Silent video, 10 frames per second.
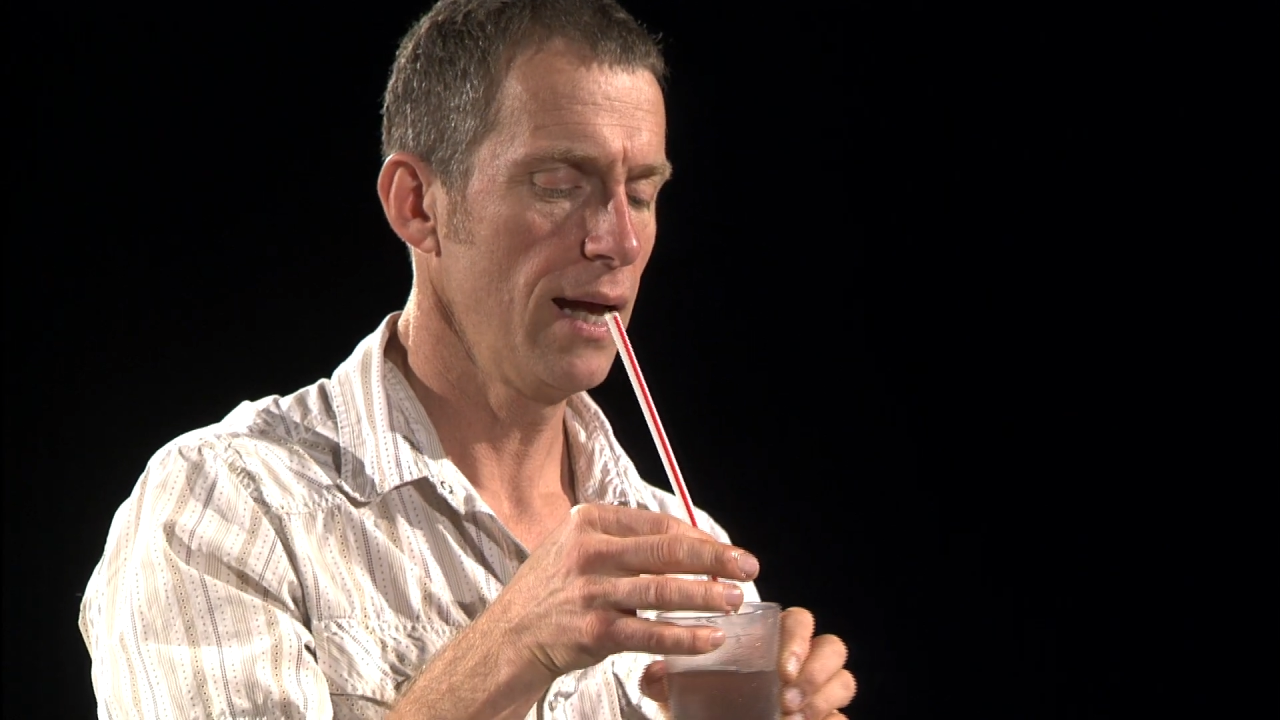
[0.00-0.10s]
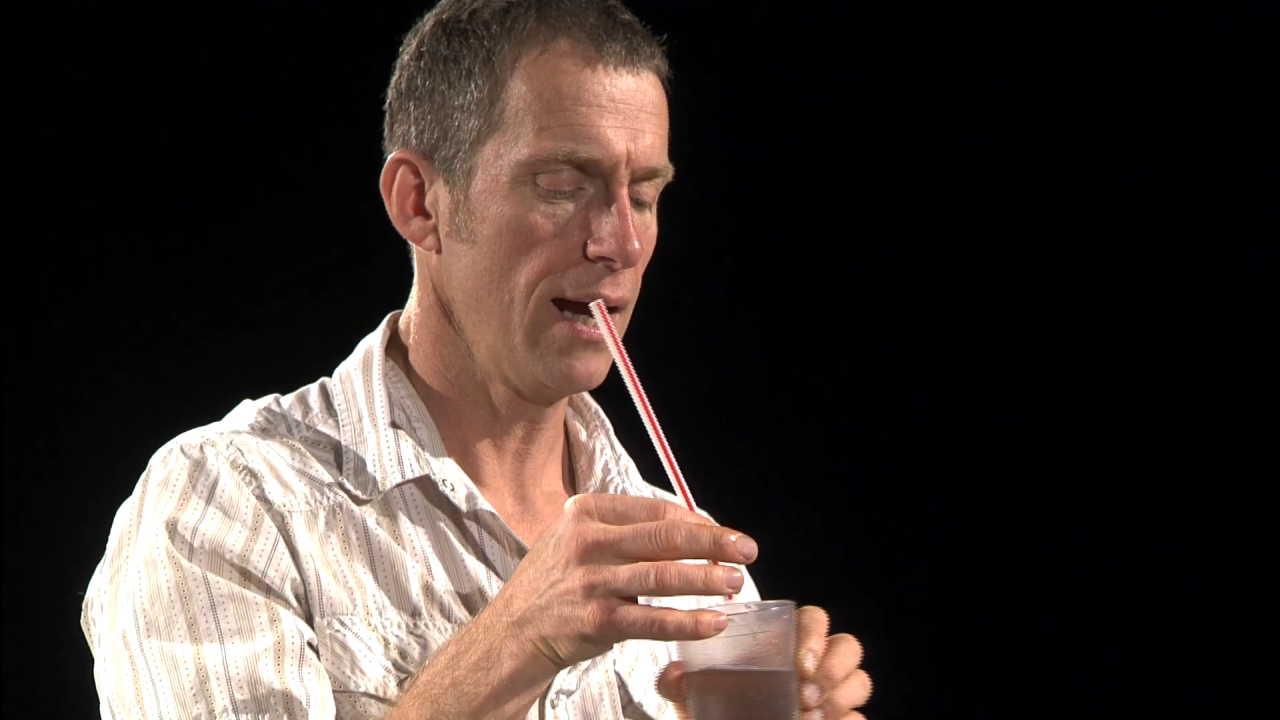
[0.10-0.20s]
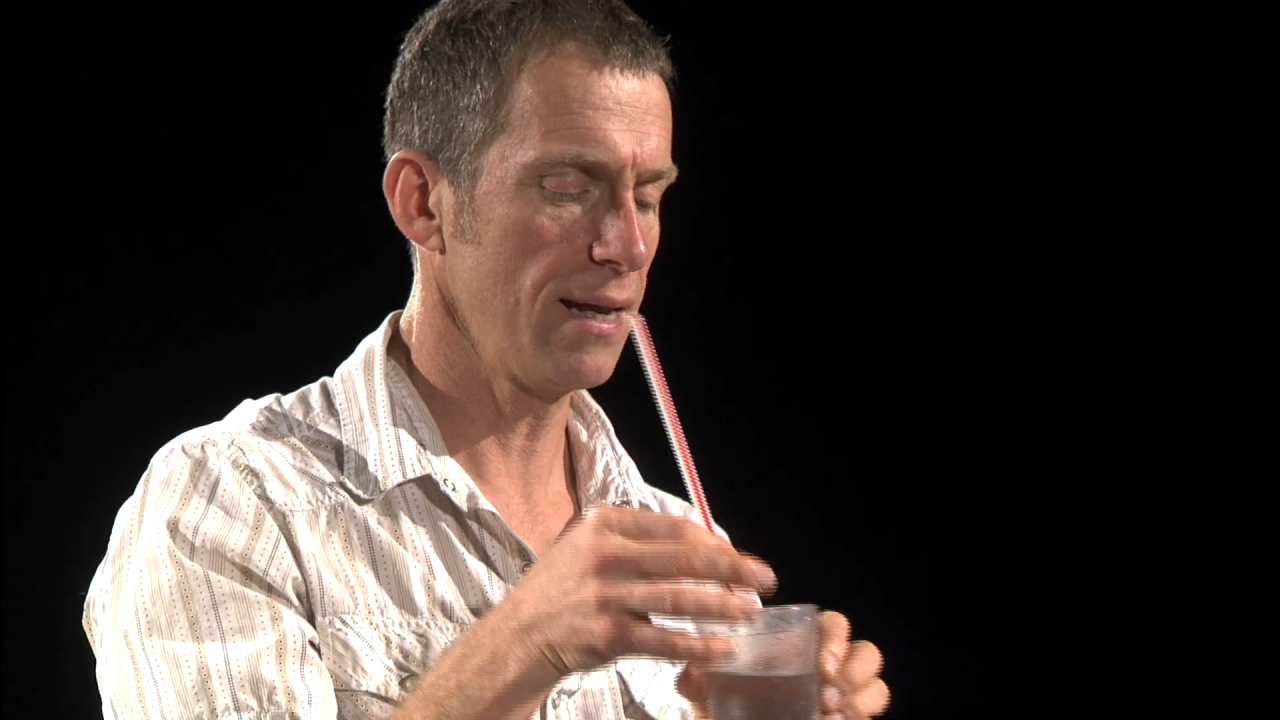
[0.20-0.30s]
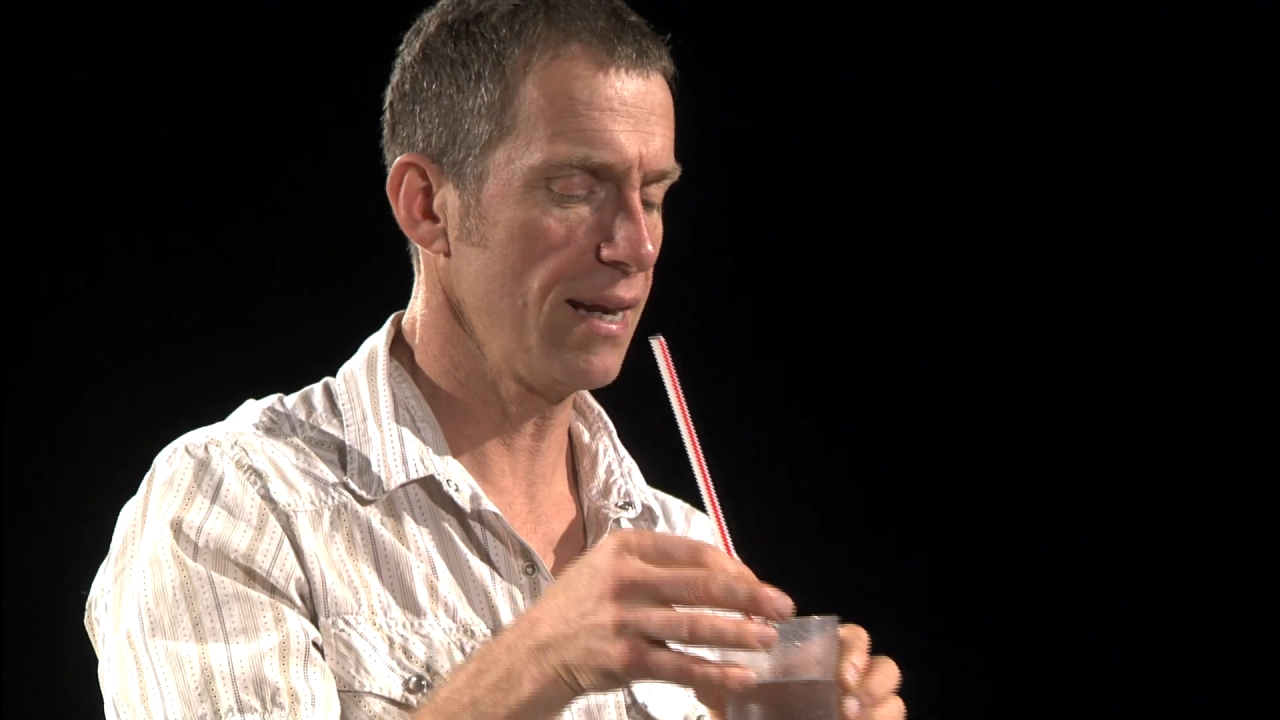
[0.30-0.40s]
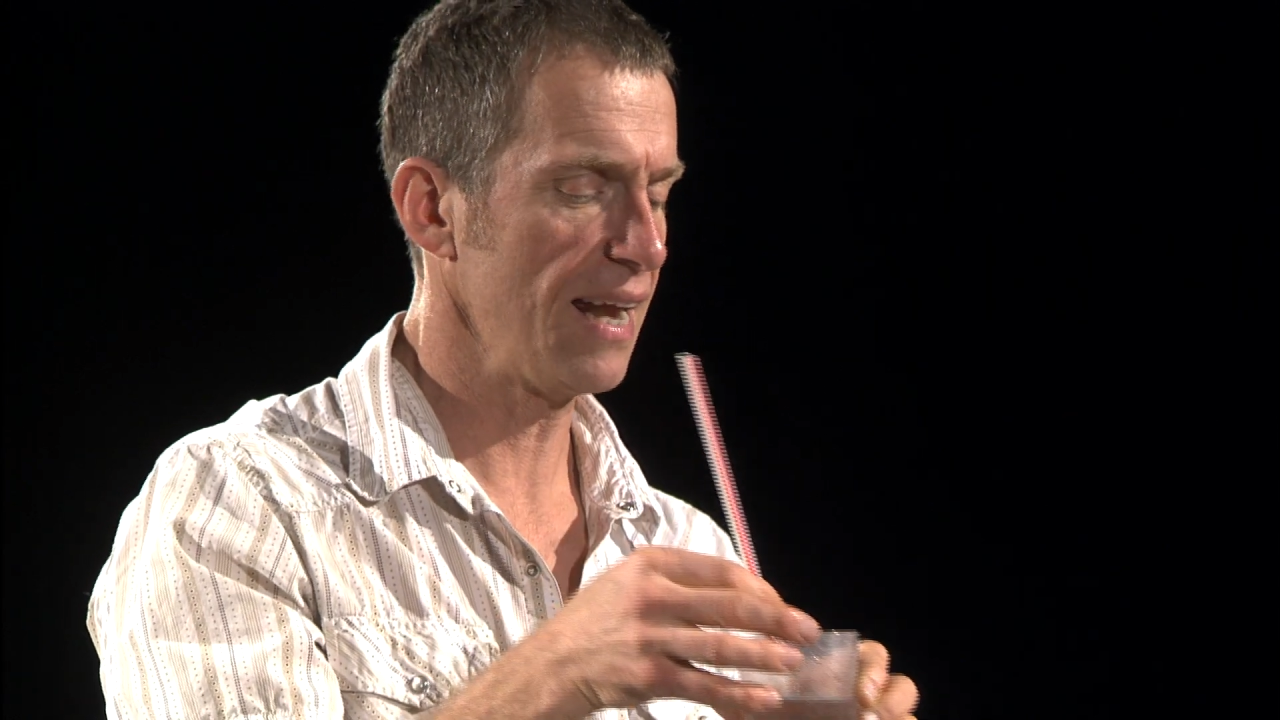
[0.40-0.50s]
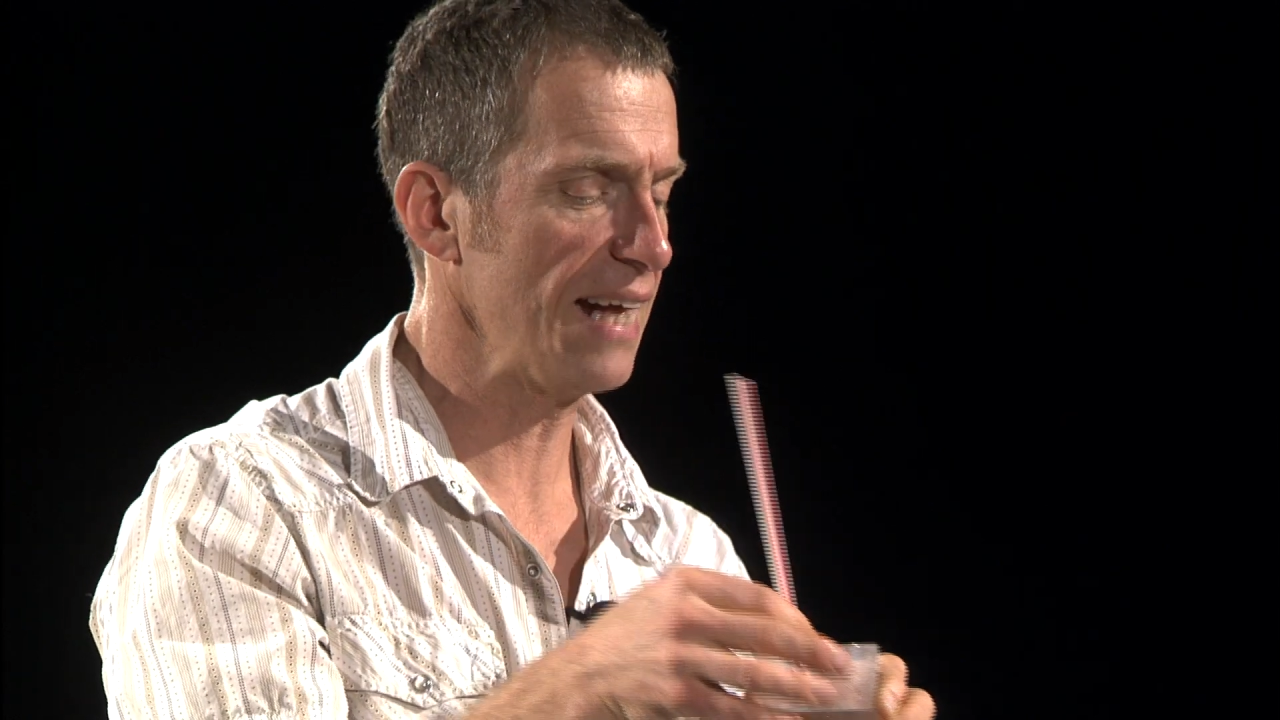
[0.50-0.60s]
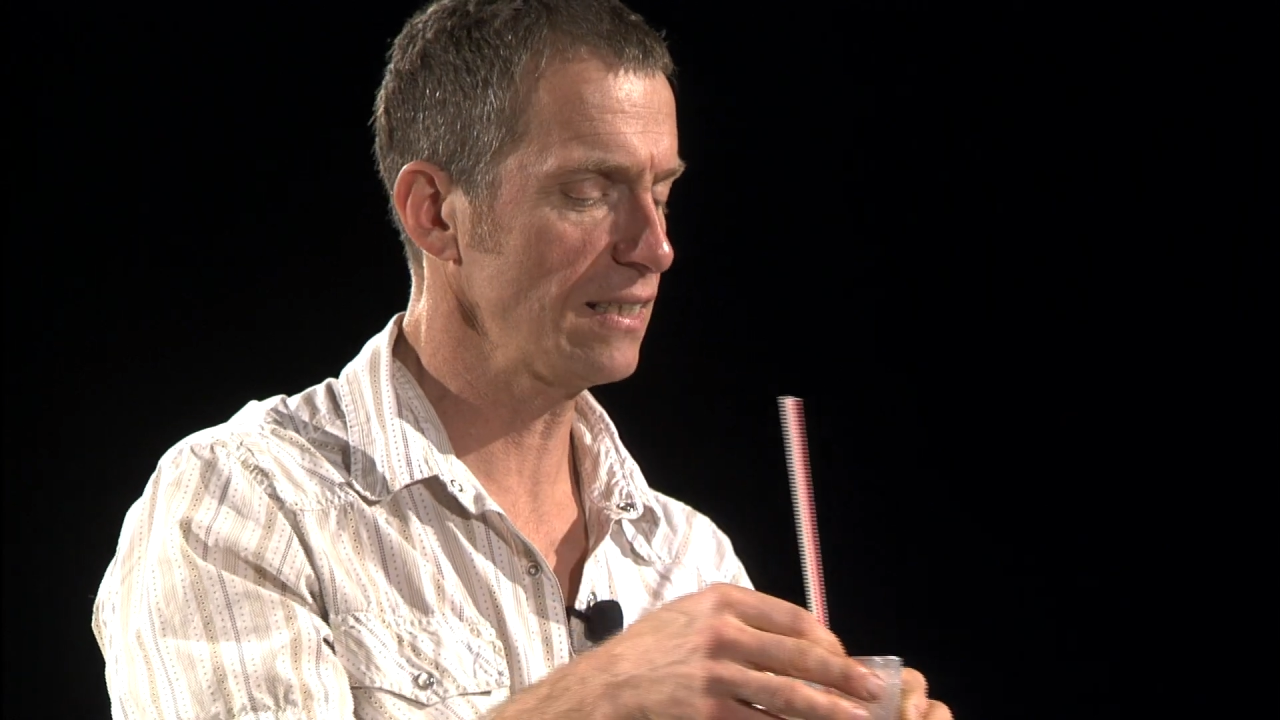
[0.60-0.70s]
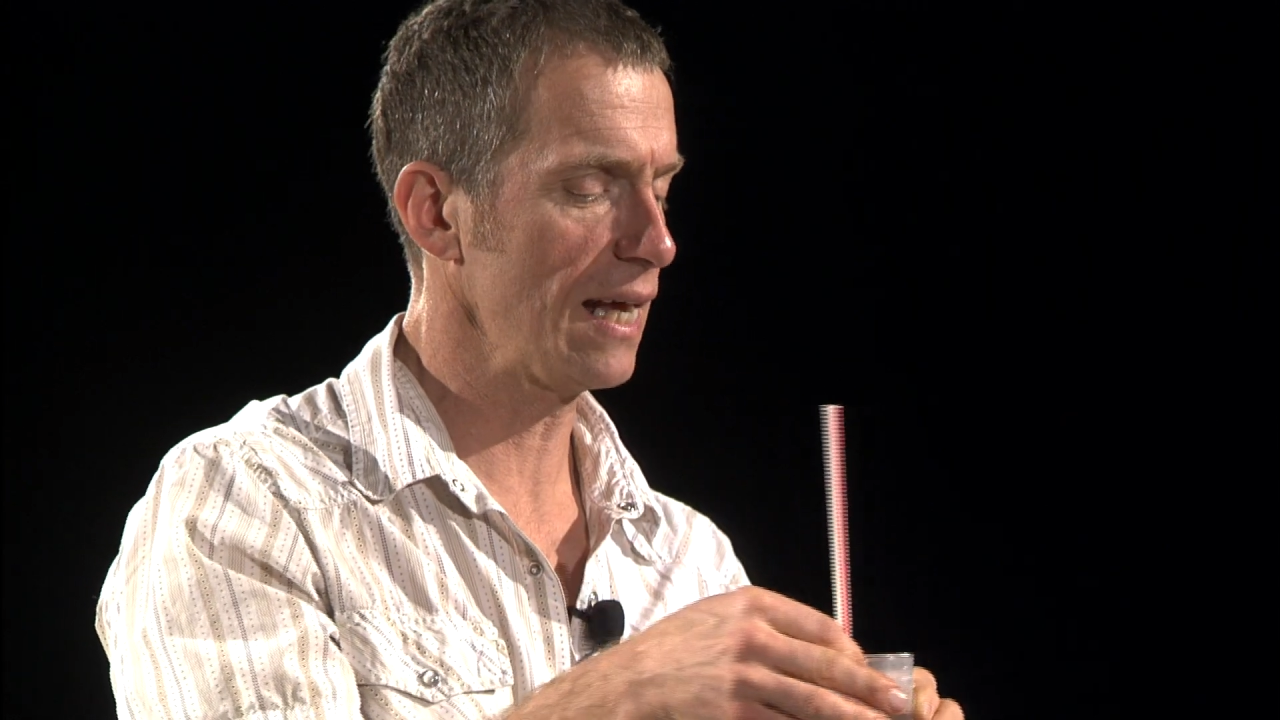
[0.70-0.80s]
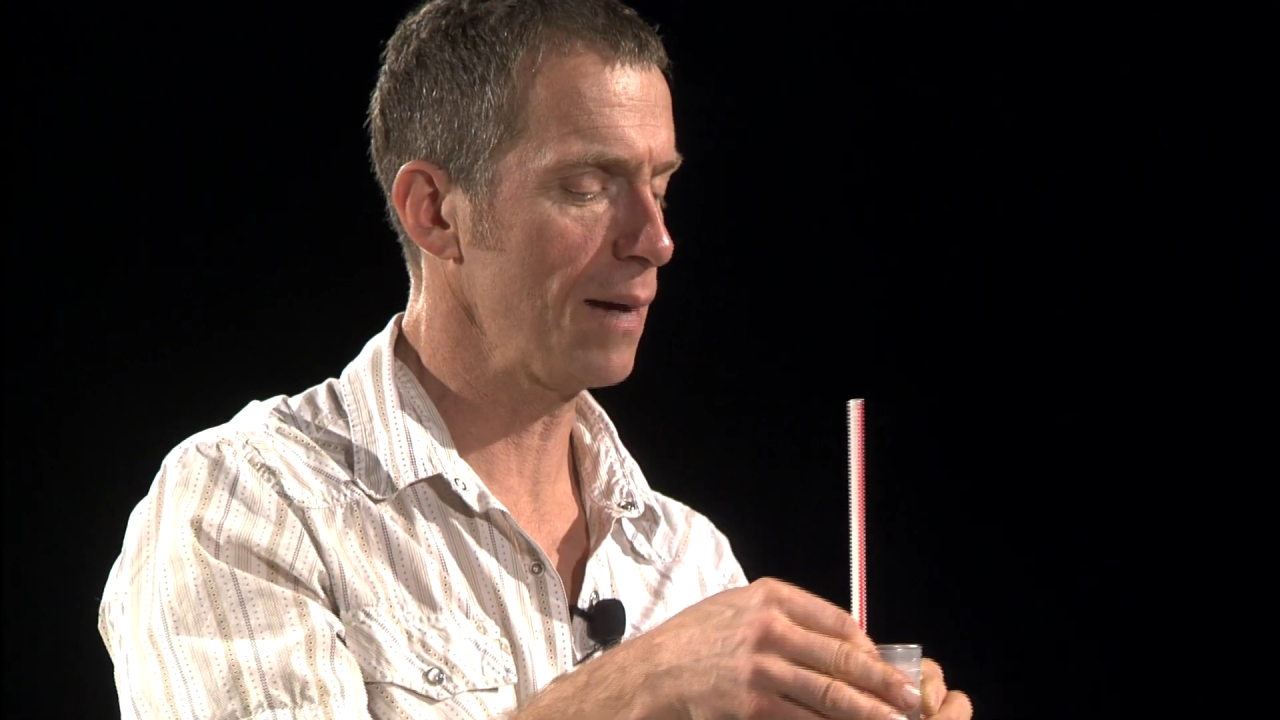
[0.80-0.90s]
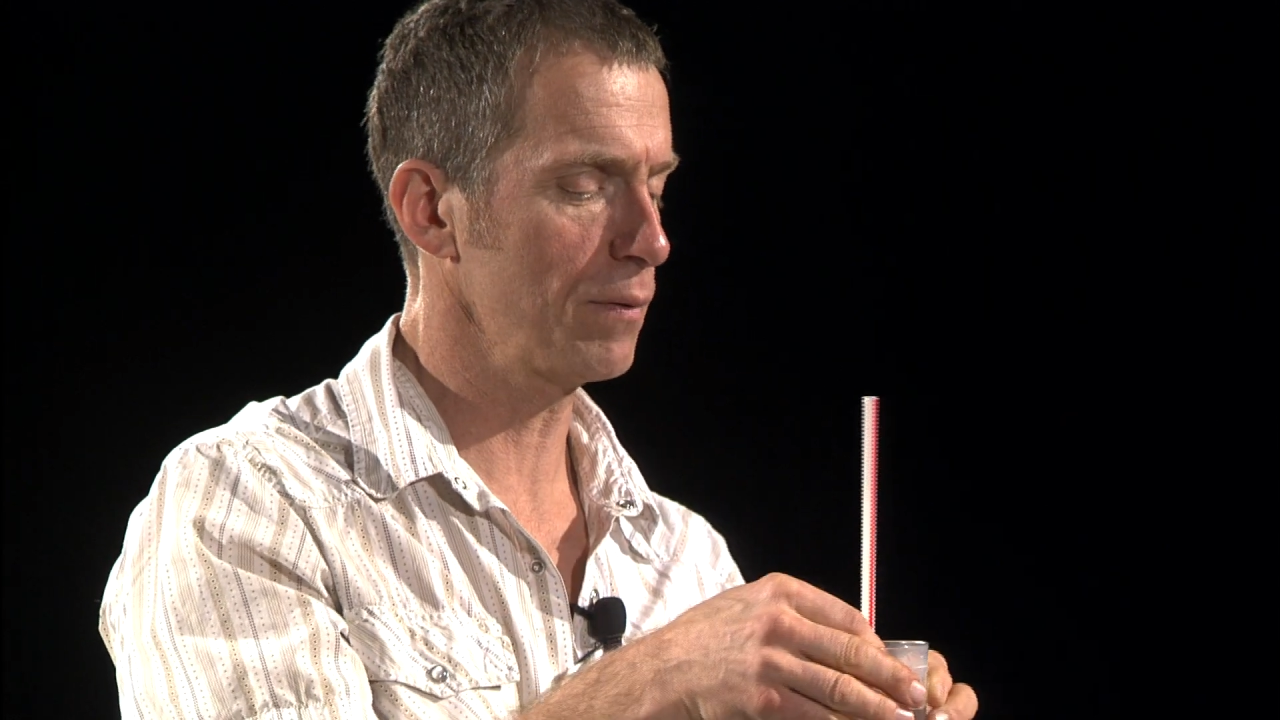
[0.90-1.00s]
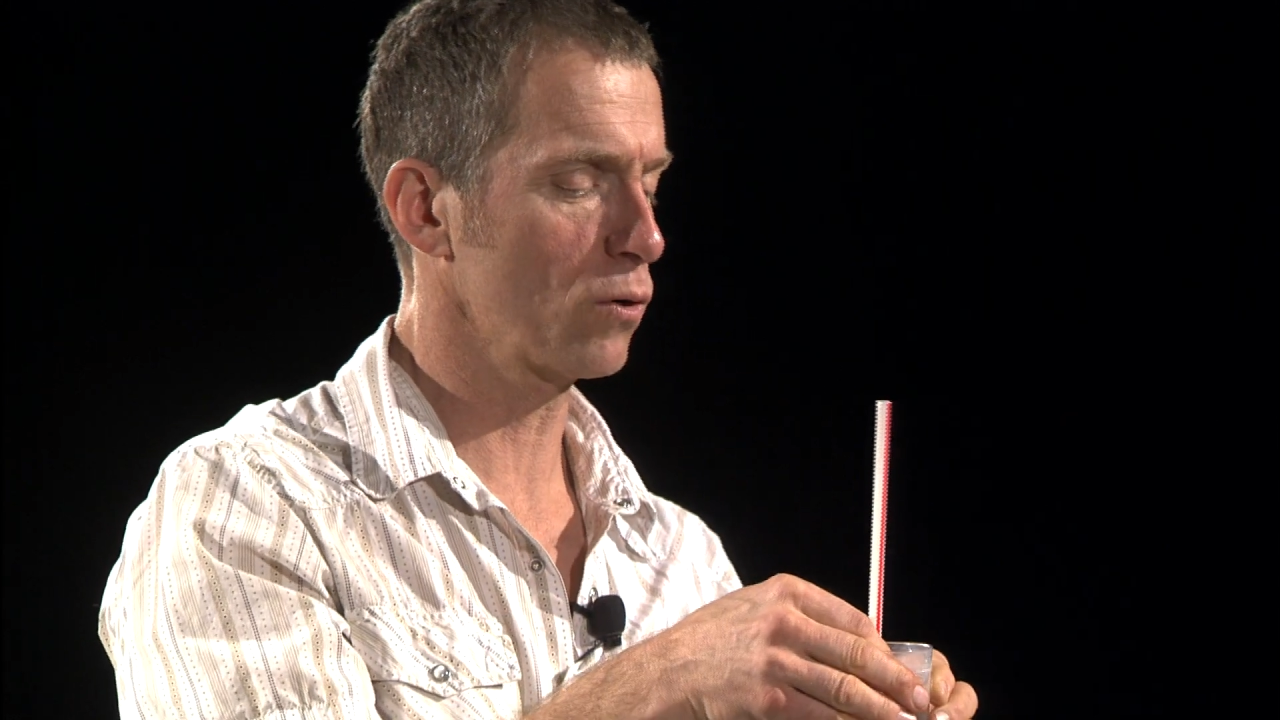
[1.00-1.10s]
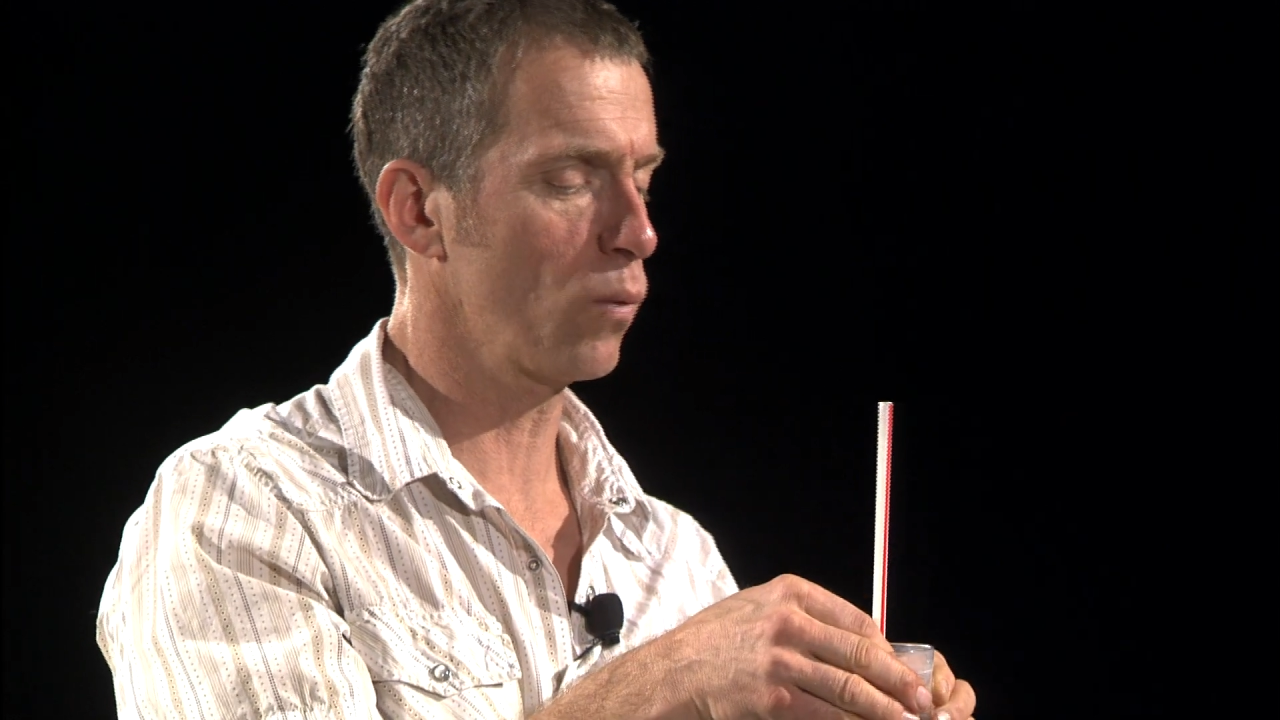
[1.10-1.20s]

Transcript: And it has to happen